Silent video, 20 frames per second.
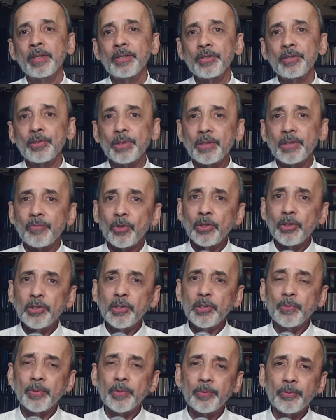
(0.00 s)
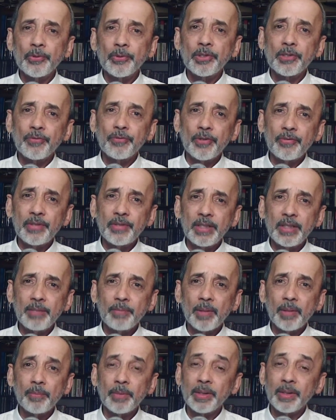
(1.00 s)
So they've also proposed a
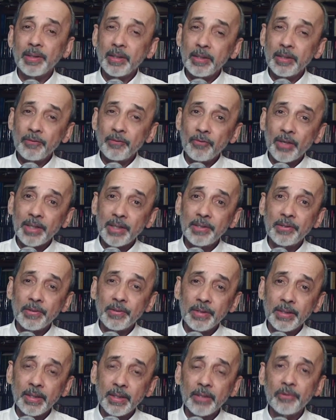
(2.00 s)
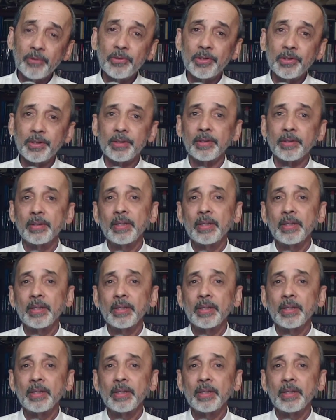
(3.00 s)
15-member advisory council